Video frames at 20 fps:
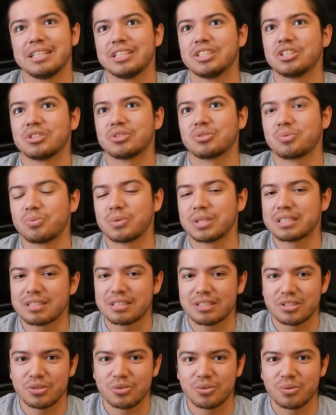it just
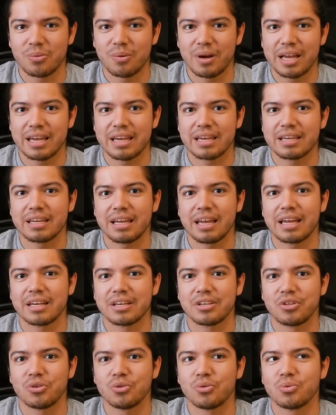whisks you away,
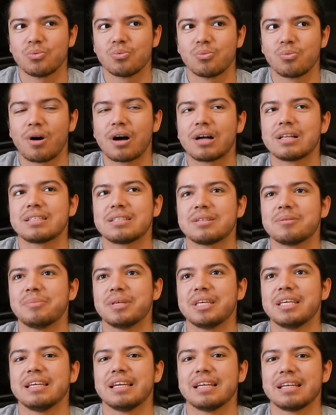and you want to
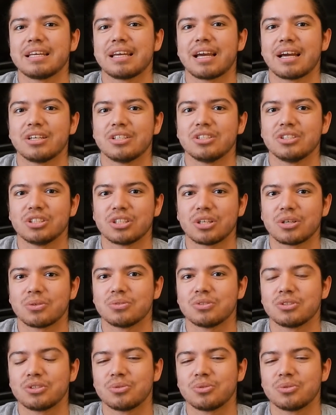be Indiana Jones.